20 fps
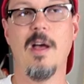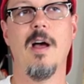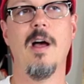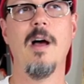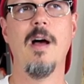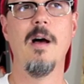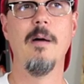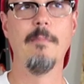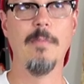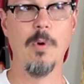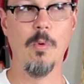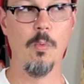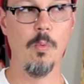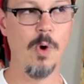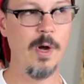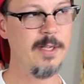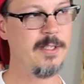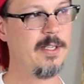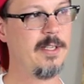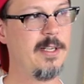Um,
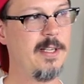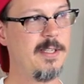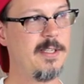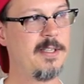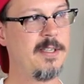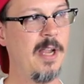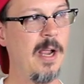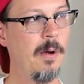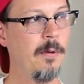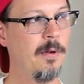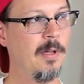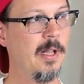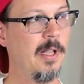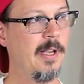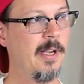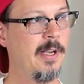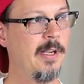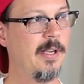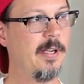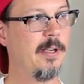what did it sound
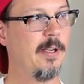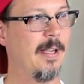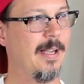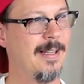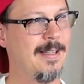like?